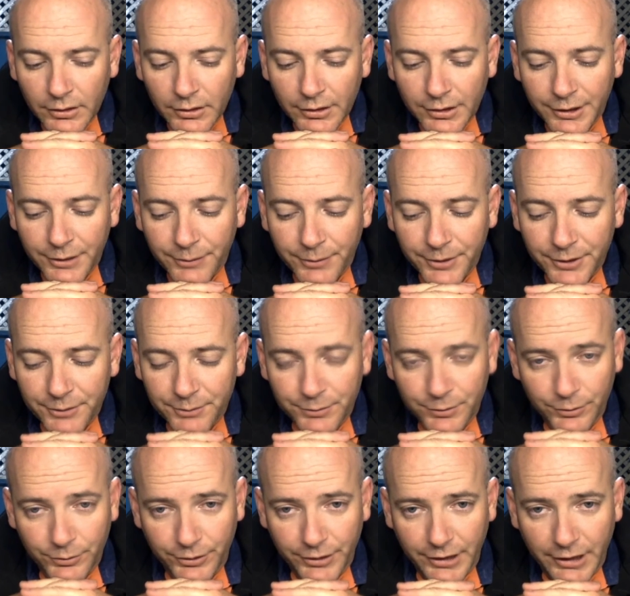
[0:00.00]
And we're going to
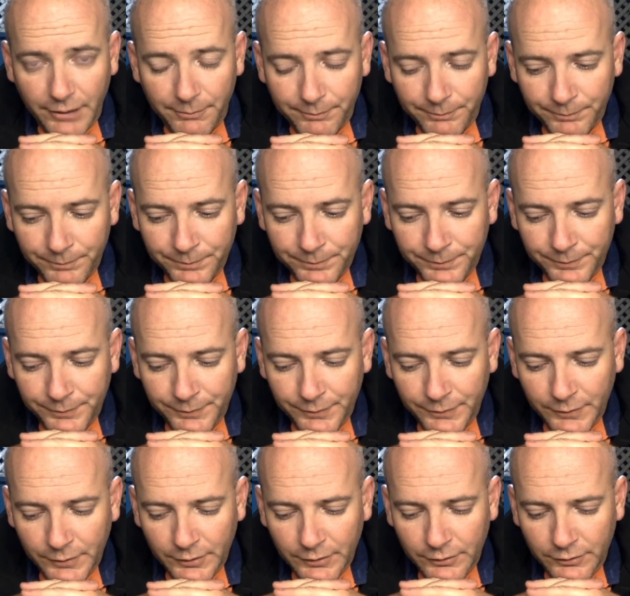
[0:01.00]
build it up.
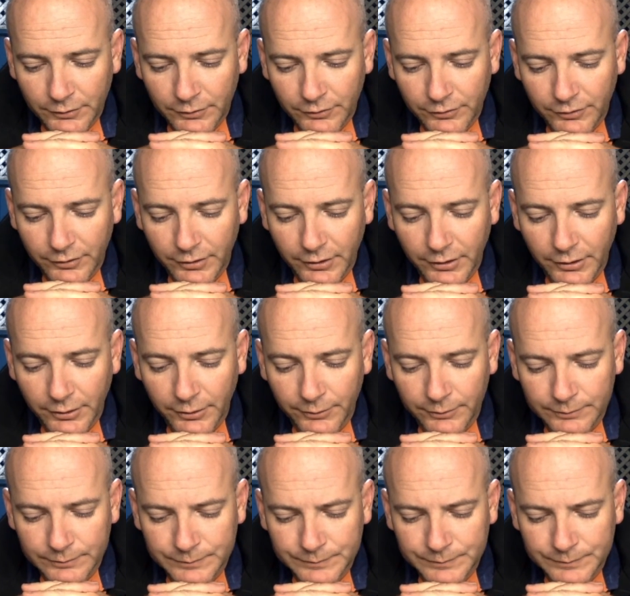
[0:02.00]
So,